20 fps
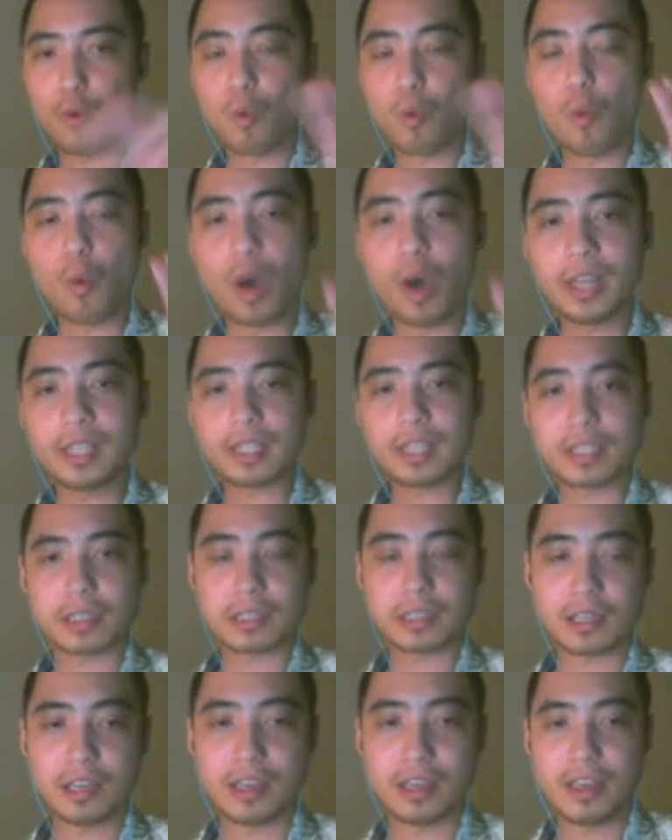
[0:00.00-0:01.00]

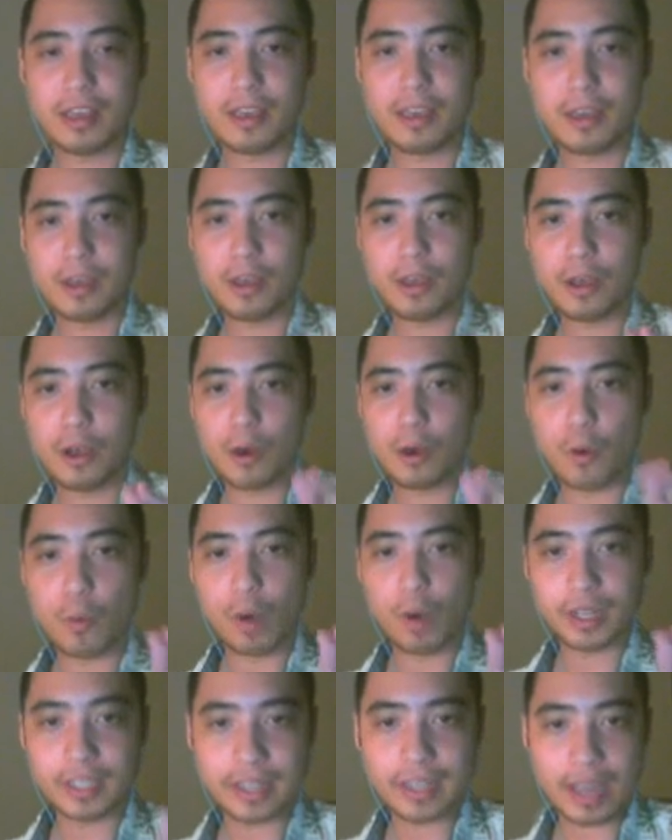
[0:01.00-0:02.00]
Once
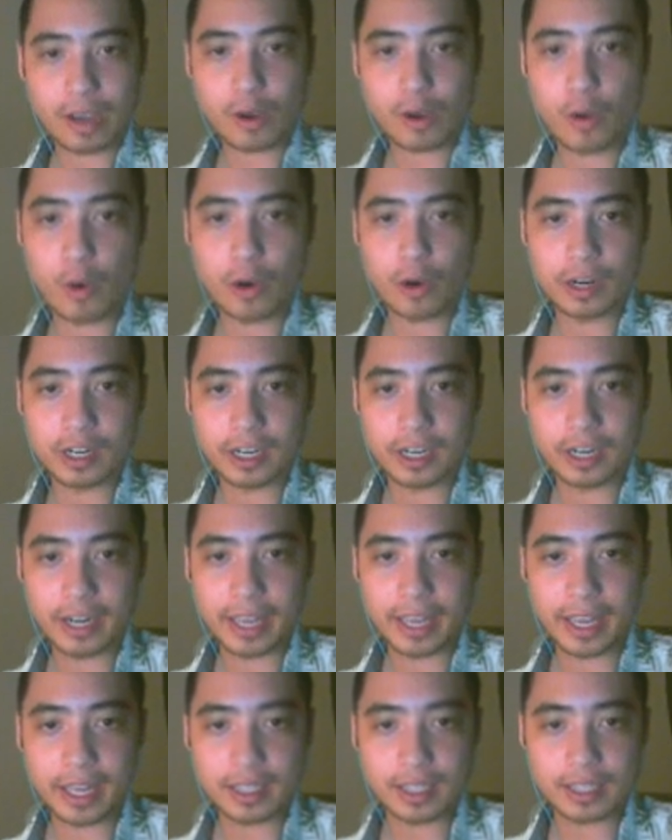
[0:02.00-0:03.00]
that corner
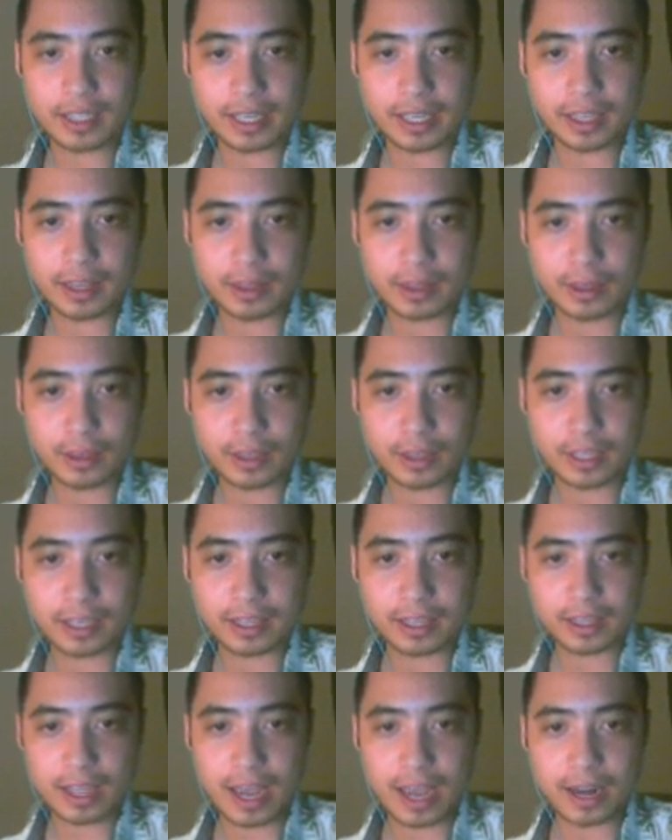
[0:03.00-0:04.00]
hits like
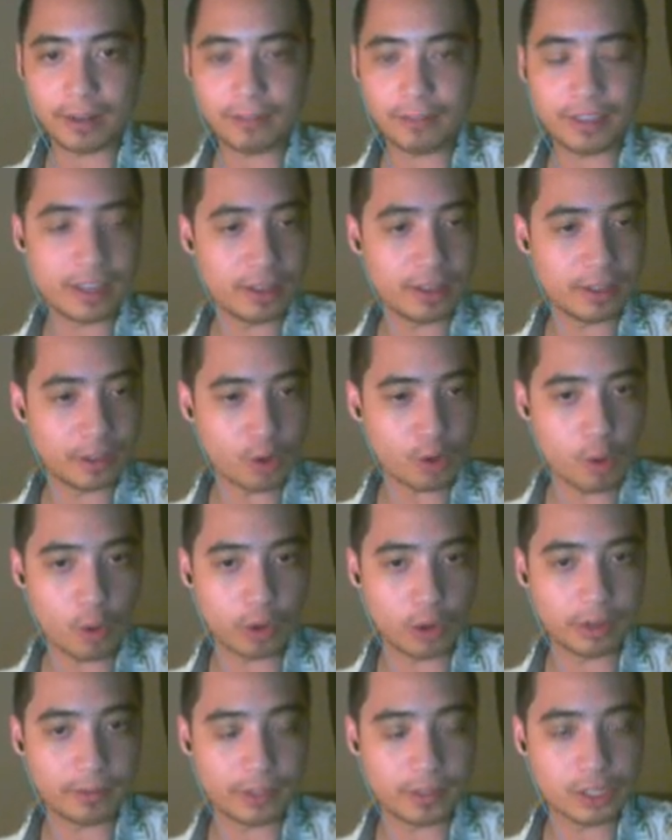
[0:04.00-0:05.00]
kind of the
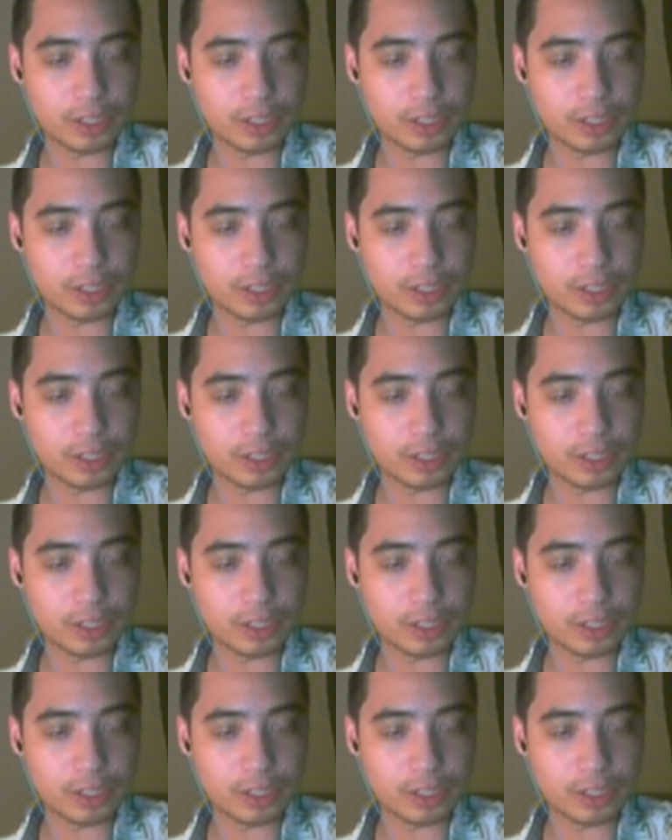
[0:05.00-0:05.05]
corner of the